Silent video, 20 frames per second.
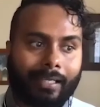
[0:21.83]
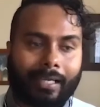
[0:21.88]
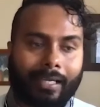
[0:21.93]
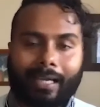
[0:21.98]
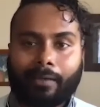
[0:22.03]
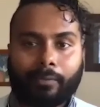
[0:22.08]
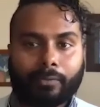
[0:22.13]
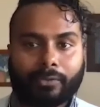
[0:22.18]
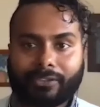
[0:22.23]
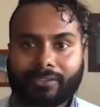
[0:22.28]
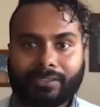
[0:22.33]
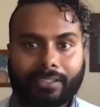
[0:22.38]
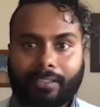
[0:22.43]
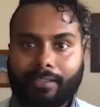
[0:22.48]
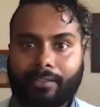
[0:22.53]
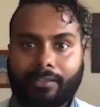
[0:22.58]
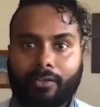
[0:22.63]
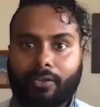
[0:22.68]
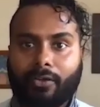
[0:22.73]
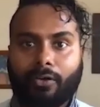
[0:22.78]
I was
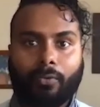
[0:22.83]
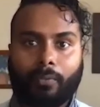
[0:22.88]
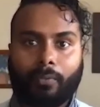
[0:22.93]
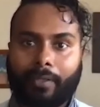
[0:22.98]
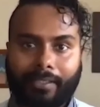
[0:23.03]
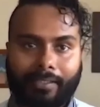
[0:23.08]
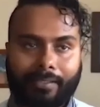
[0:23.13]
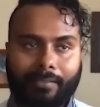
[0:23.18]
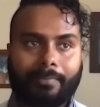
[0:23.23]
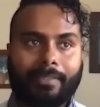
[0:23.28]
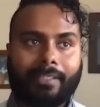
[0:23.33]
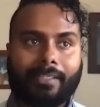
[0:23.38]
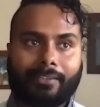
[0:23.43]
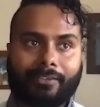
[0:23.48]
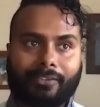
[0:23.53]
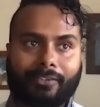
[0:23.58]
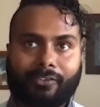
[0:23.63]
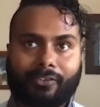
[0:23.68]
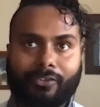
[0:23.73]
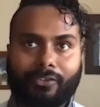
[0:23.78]
in no way committed
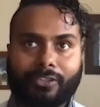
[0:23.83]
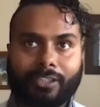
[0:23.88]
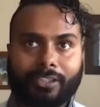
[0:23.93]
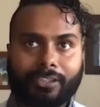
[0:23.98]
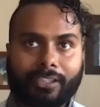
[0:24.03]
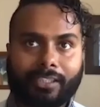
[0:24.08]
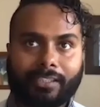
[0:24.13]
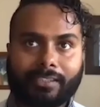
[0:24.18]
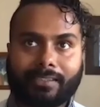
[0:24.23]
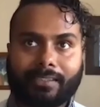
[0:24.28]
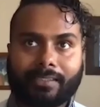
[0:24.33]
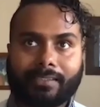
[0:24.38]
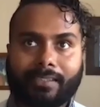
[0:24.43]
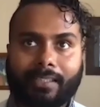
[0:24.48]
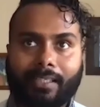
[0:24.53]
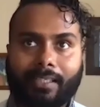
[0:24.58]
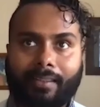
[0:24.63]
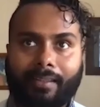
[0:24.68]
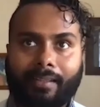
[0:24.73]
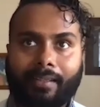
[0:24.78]
to social justice,
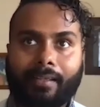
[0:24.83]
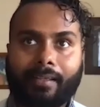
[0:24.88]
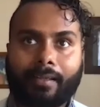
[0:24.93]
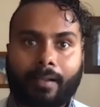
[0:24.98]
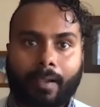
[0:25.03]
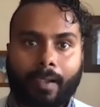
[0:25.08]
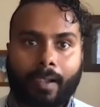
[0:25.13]
I think.